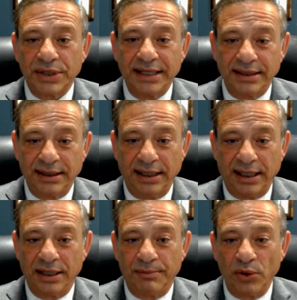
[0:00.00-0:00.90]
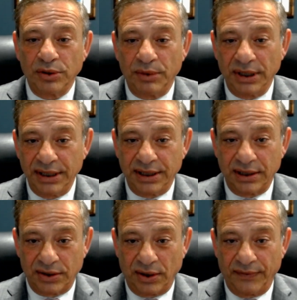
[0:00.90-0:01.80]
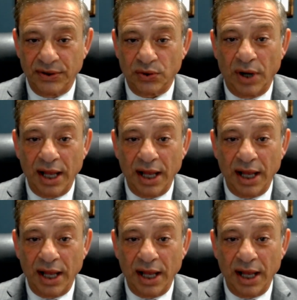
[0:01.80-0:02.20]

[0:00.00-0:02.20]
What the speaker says: I see in the multiple listing service or